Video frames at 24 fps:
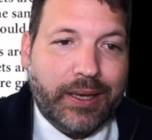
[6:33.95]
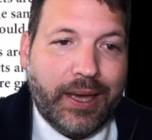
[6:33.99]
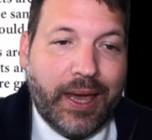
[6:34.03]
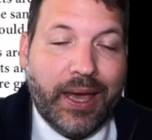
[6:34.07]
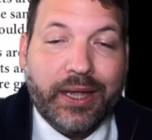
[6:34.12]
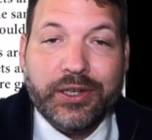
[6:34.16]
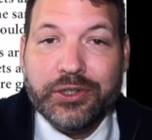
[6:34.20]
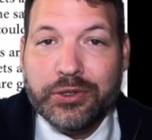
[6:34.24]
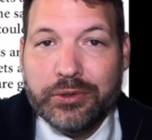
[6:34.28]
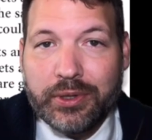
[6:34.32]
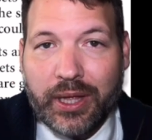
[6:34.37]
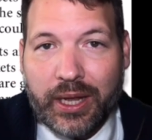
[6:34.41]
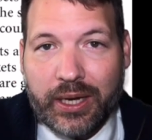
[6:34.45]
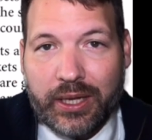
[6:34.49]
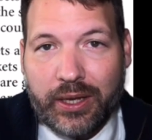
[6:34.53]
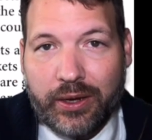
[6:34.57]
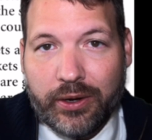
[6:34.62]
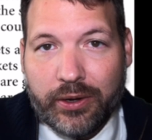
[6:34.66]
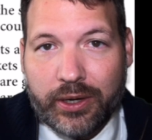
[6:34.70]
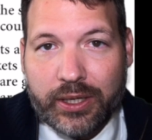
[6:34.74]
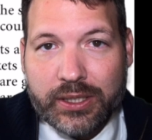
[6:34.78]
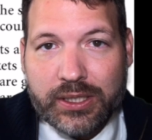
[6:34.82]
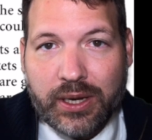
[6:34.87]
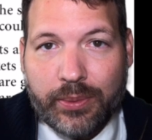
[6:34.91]
Can't do that
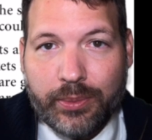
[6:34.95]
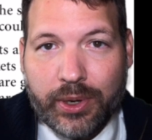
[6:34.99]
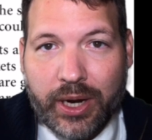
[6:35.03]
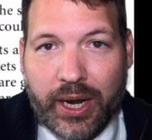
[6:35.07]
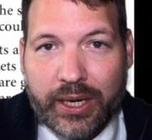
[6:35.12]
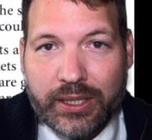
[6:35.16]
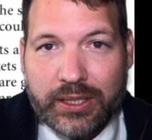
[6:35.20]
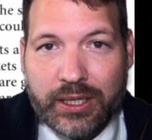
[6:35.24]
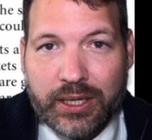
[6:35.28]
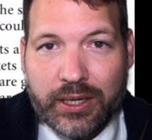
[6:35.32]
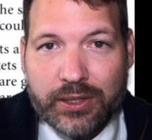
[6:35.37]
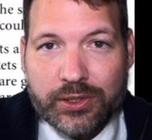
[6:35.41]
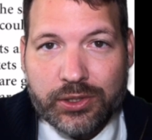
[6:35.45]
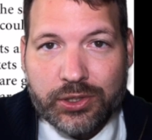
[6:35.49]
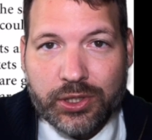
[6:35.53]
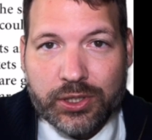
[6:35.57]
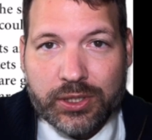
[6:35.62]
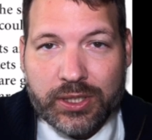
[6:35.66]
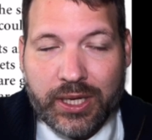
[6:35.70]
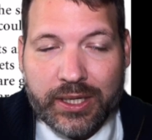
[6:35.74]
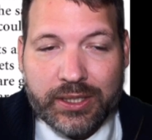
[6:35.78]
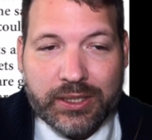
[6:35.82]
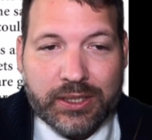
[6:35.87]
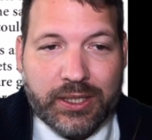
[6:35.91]
here because number 19 is
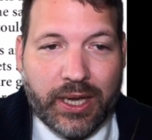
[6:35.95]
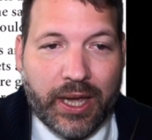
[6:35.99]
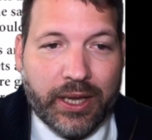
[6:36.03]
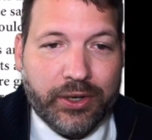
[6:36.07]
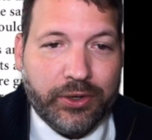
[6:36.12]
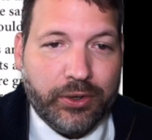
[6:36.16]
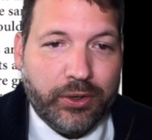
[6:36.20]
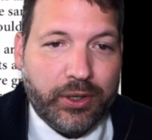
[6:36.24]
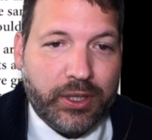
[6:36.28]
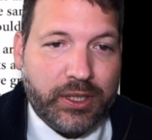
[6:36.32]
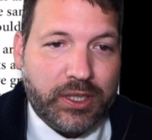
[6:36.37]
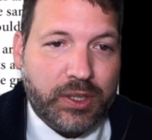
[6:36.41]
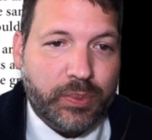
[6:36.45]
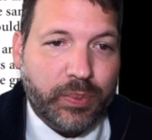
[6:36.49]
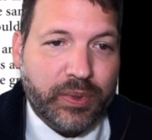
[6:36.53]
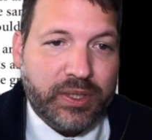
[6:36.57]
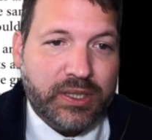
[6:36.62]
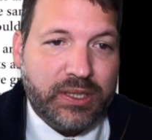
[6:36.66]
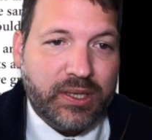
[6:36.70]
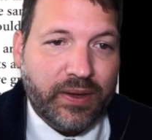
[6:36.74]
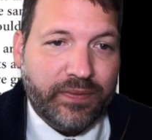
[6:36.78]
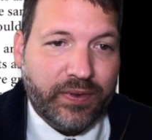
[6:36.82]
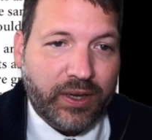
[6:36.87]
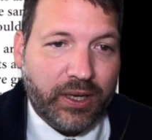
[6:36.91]
just a standard
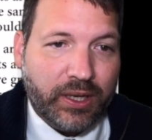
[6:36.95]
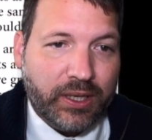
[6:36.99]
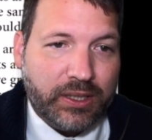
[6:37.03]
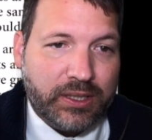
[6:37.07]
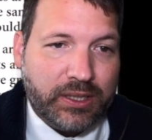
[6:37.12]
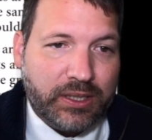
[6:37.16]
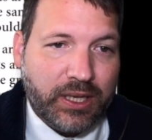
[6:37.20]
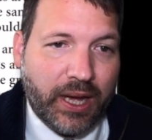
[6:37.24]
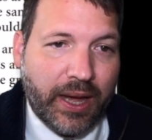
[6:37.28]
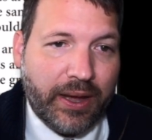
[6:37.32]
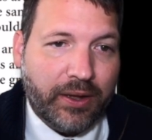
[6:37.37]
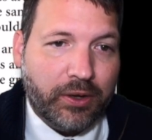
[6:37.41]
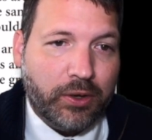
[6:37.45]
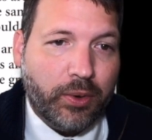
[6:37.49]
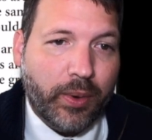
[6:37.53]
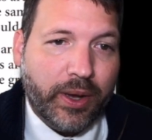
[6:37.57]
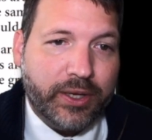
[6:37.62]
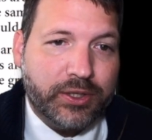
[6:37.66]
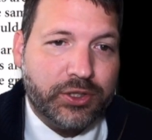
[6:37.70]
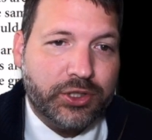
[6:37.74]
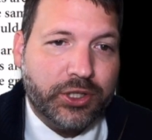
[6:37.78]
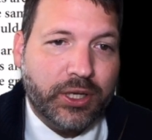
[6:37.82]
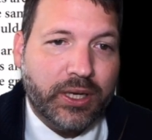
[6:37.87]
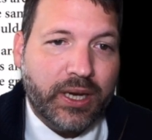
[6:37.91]
specific style
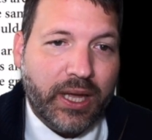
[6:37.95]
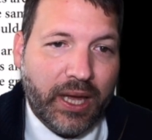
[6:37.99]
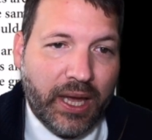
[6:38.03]
question.